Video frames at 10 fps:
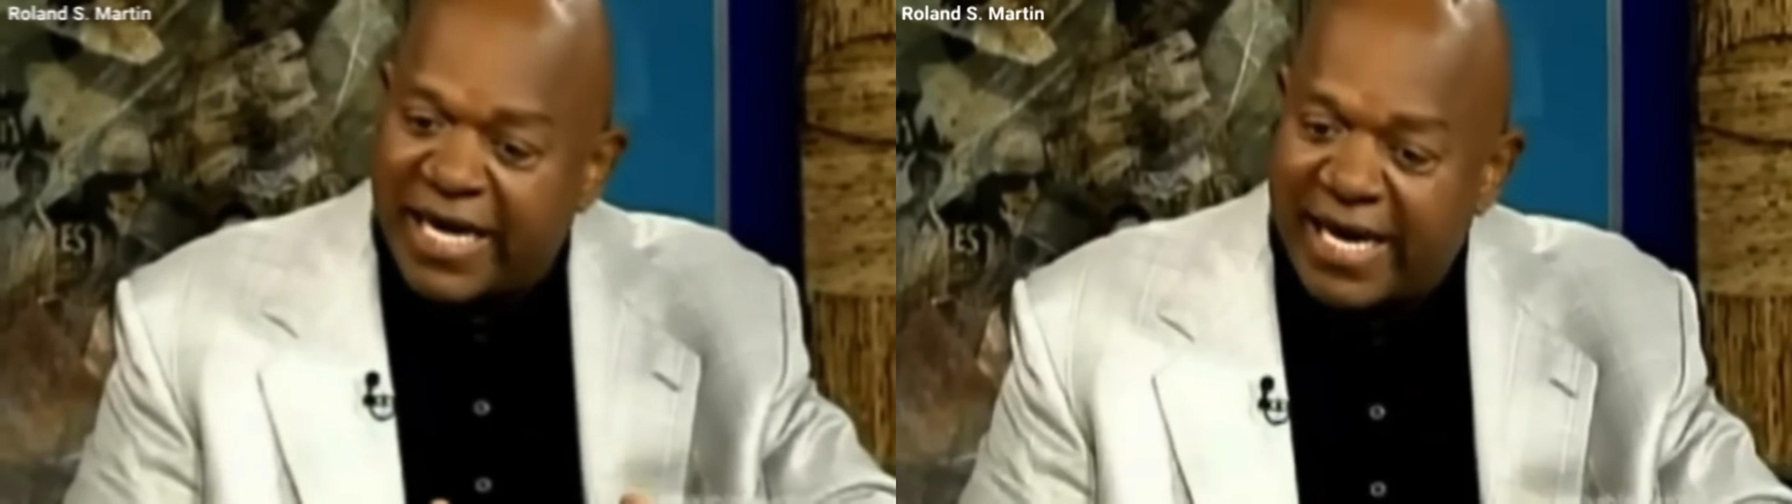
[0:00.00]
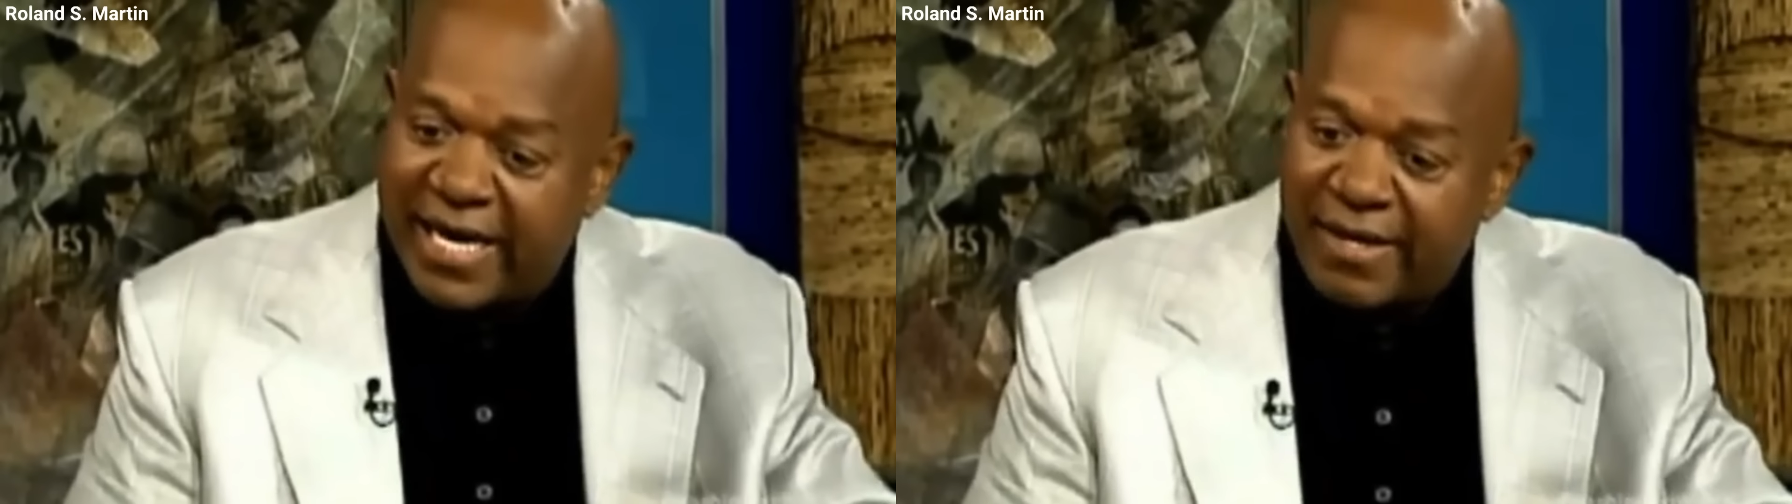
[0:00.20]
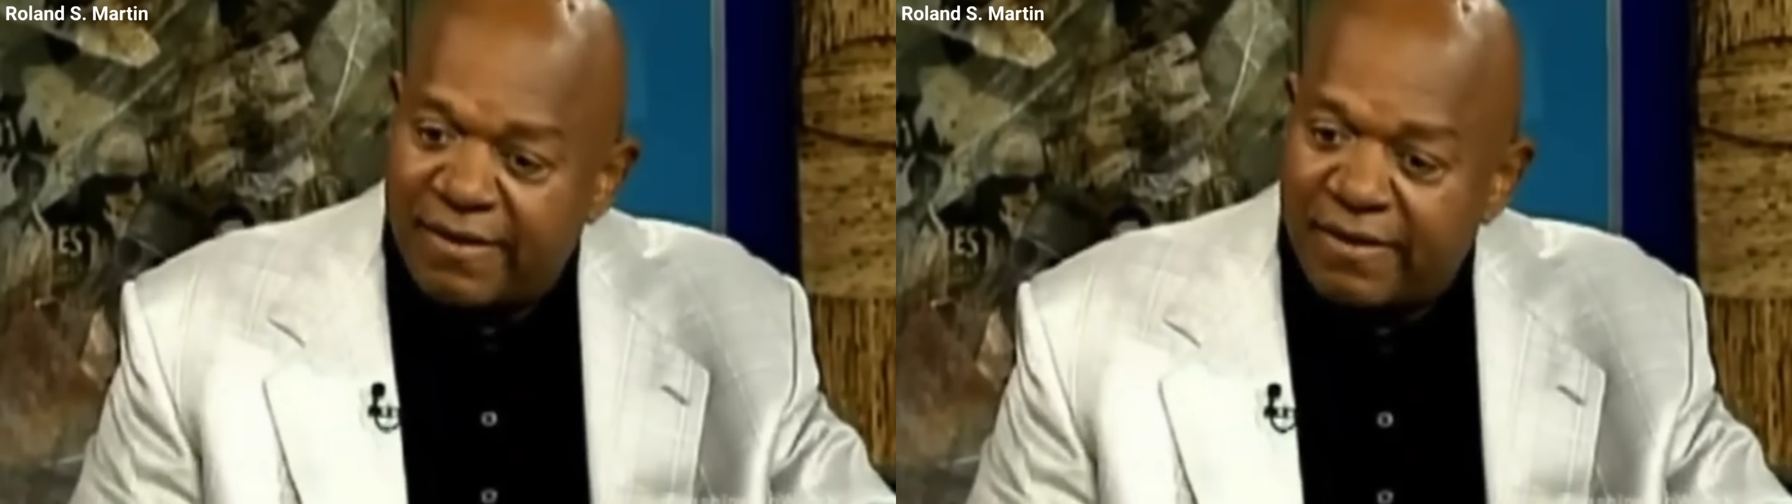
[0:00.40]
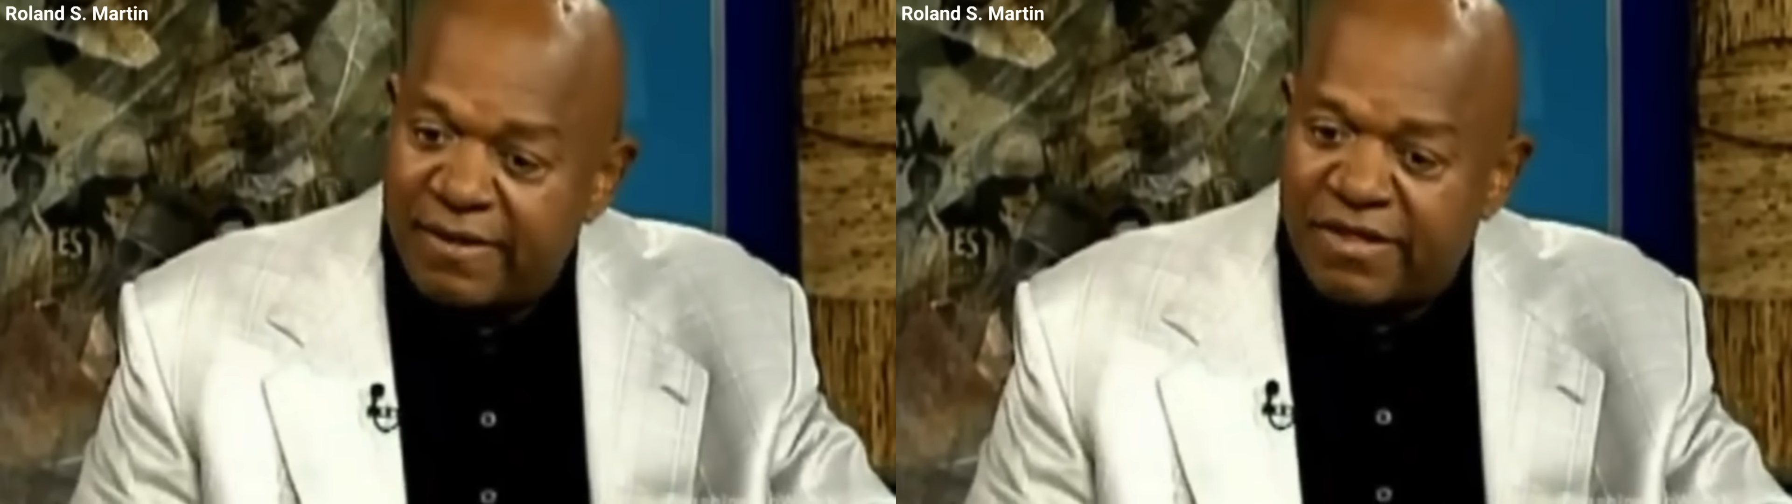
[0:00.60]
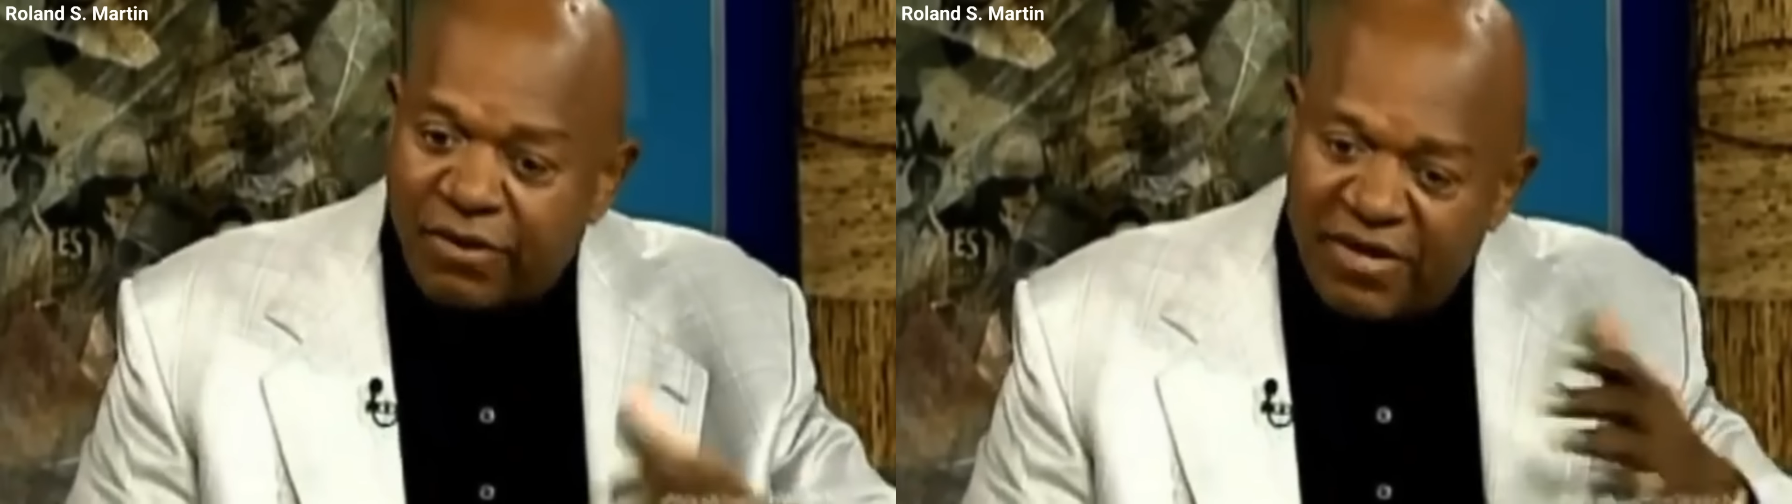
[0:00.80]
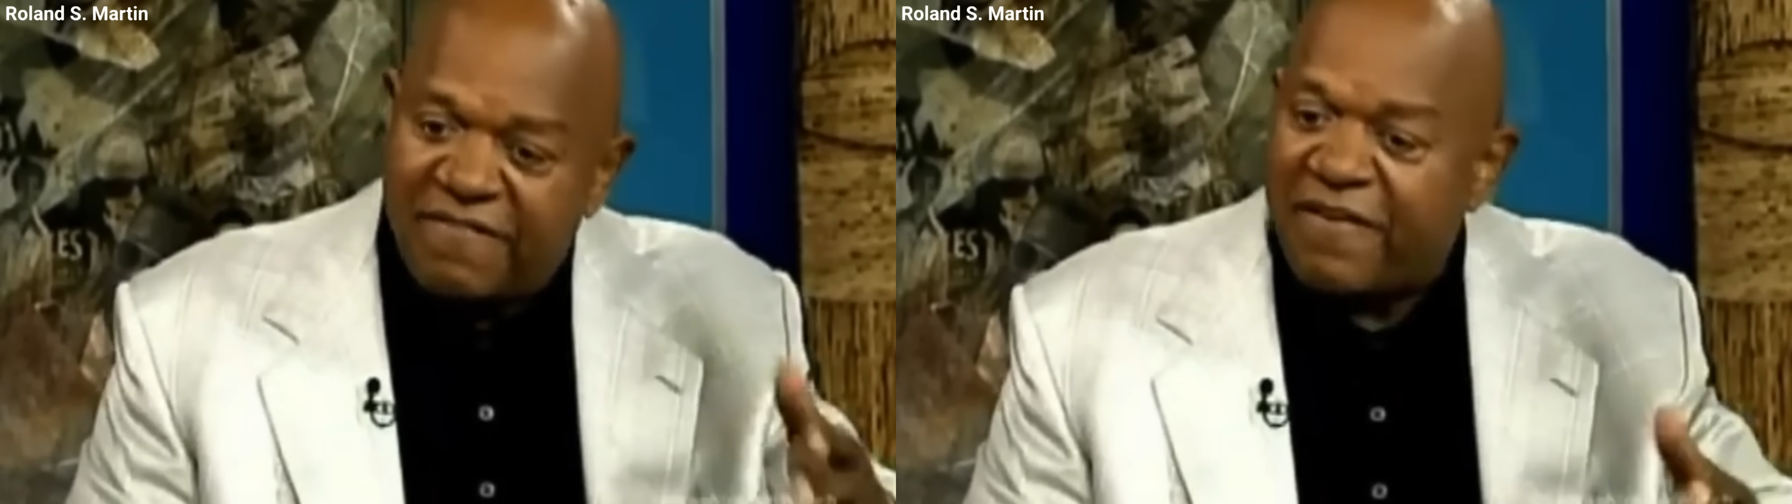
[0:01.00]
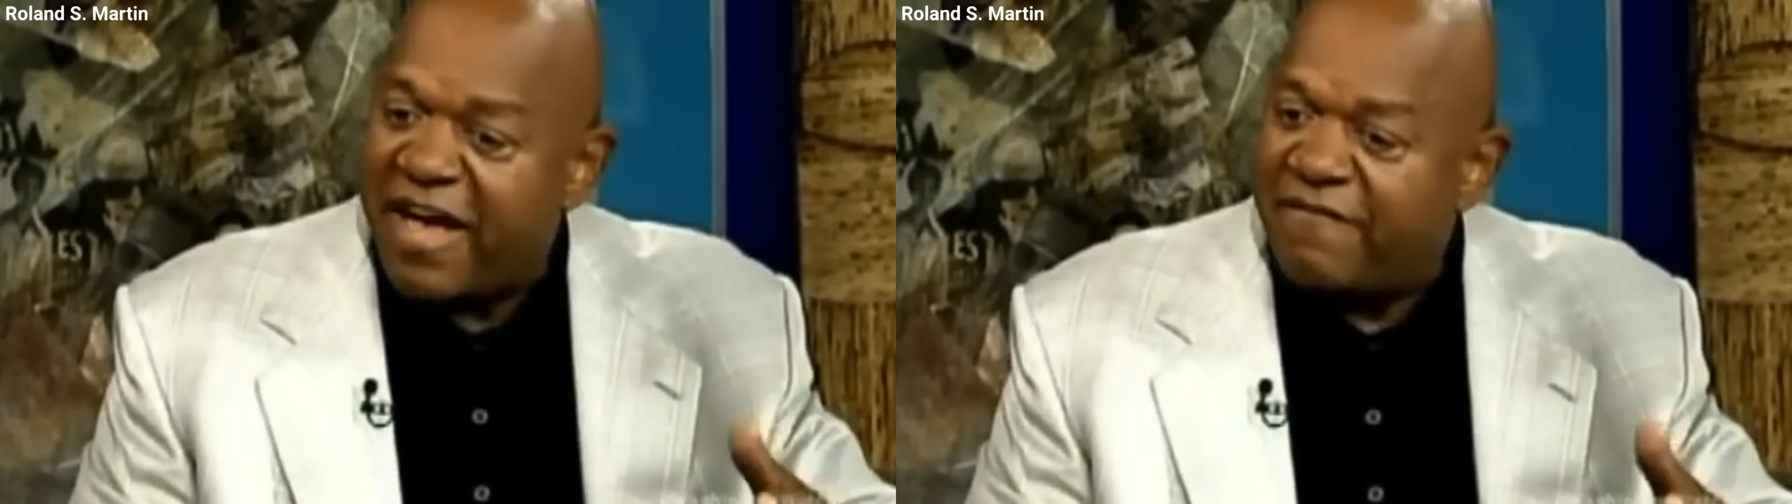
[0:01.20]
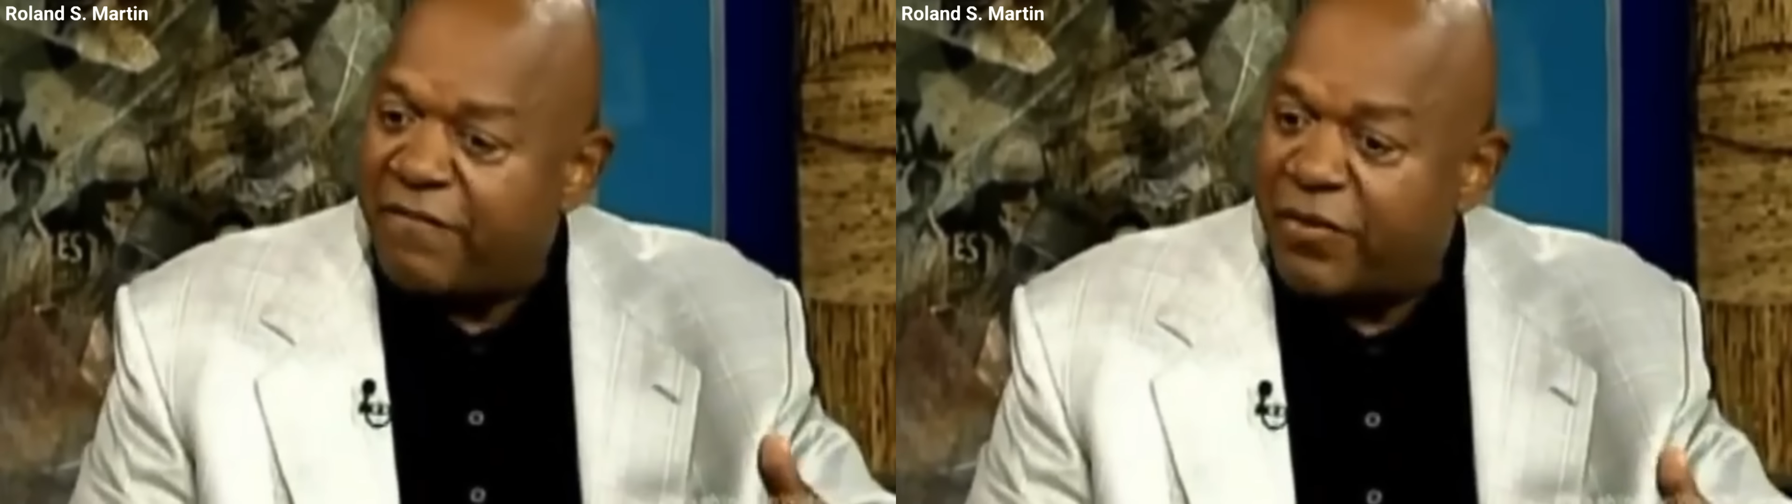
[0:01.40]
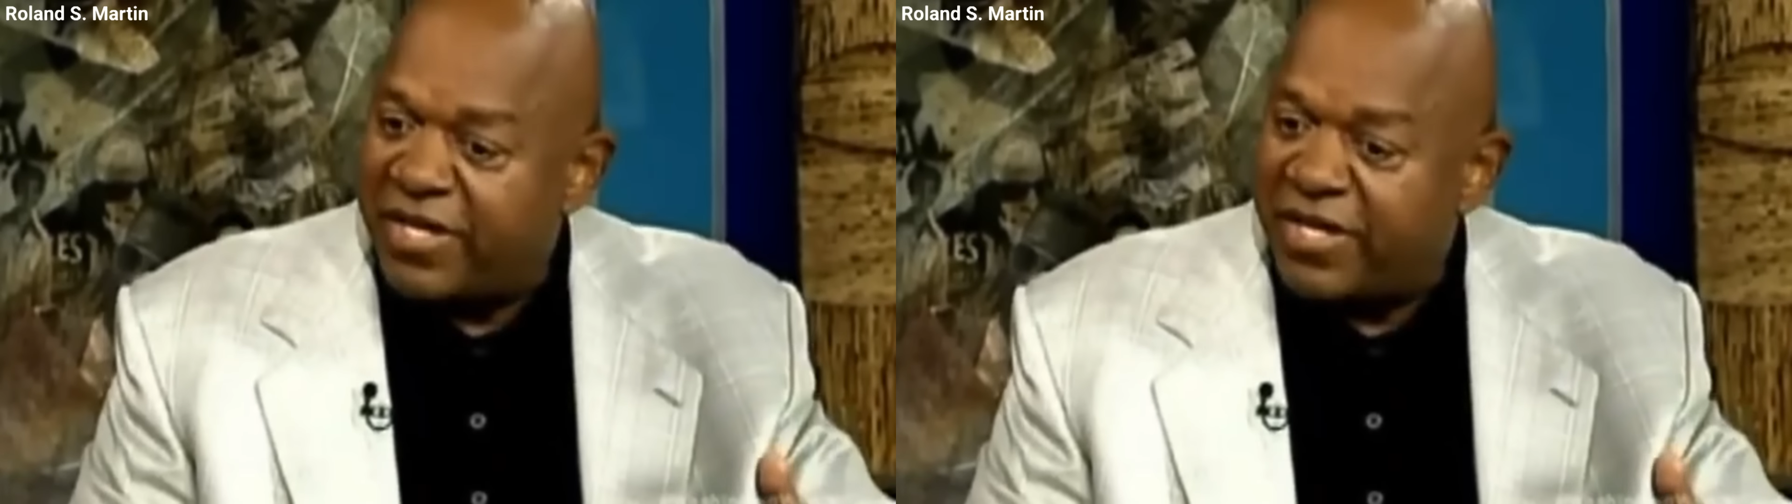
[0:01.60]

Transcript: day, 35,